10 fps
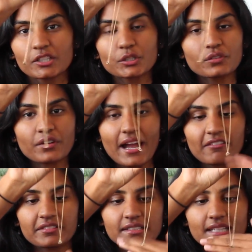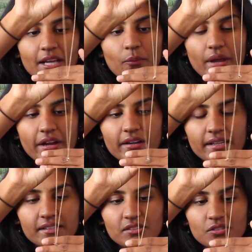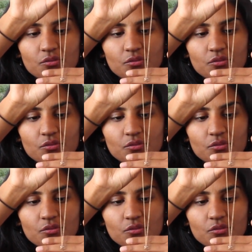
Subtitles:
good for everyday wear, and it's